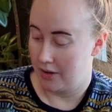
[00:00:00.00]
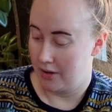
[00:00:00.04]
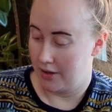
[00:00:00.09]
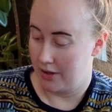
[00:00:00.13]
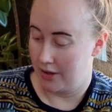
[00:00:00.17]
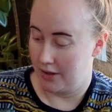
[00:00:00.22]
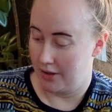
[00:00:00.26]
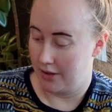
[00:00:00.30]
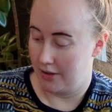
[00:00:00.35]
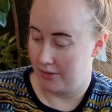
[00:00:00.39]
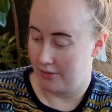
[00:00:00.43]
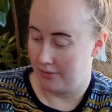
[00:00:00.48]

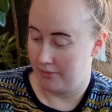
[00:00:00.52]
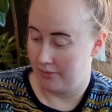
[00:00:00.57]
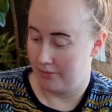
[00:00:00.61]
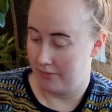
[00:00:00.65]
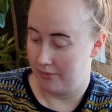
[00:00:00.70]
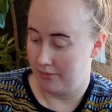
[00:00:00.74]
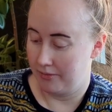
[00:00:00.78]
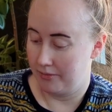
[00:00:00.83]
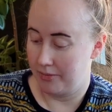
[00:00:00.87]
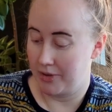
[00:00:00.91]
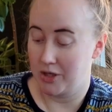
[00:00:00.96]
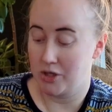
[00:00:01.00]

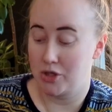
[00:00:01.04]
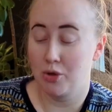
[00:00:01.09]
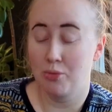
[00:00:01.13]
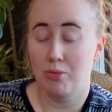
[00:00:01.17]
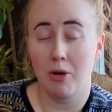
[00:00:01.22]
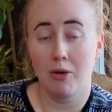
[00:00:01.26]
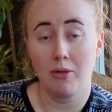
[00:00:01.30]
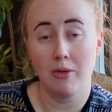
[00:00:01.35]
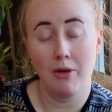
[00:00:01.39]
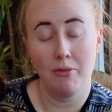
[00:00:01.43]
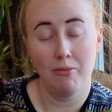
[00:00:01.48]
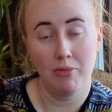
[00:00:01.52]
But I should
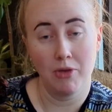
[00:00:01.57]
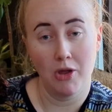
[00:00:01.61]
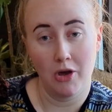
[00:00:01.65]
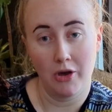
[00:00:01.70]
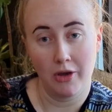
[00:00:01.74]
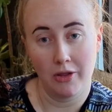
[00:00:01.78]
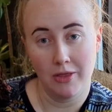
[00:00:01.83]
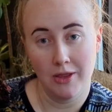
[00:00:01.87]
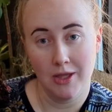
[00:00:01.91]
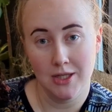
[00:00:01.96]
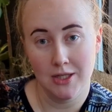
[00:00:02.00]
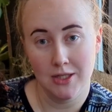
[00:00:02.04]
probably have
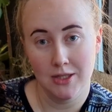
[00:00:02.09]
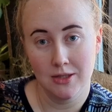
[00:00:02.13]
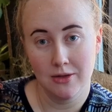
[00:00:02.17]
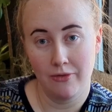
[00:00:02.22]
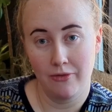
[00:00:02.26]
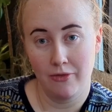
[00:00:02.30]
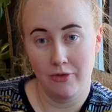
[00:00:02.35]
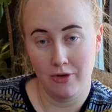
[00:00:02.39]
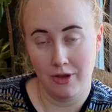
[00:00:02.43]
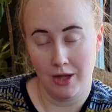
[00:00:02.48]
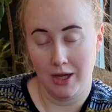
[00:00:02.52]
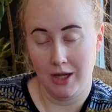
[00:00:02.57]
blocked this
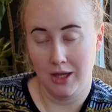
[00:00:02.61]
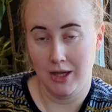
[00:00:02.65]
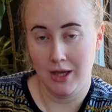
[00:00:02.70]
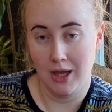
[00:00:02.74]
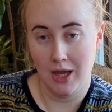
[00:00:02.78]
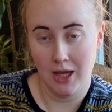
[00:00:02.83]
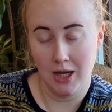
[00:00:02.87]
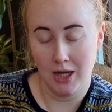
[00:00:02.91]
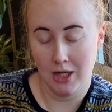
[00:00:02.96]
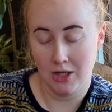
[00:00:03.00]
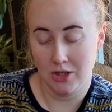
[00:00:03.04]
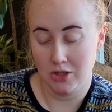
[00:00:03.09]
for like
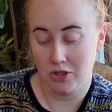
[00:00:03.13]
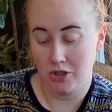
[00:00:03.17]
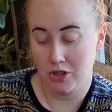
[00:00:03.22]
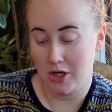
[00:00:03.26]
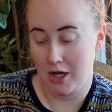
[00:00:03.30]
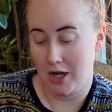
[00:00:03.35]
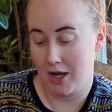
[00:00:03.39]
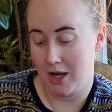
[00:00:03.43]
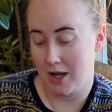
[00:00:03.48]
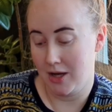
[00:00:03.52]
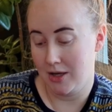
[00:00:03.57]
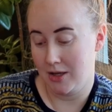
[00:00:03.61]
gauge
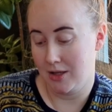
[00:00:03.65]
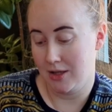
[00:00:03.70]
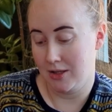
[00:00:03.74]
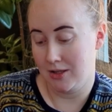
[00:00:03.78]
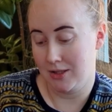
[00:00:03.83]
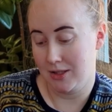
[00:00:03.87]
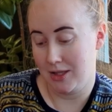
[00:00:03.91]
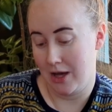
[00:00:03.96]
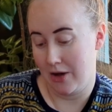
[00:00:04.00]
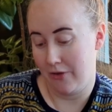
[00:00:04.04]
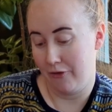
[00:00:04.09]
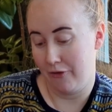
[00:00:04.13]
and
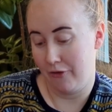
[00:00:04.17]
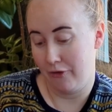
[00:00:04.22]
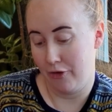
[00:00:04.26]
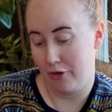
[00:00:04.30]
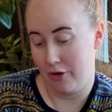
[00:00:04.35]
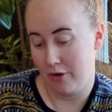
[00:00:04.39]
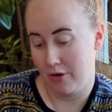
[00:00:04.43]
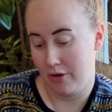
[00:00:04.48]
stuff,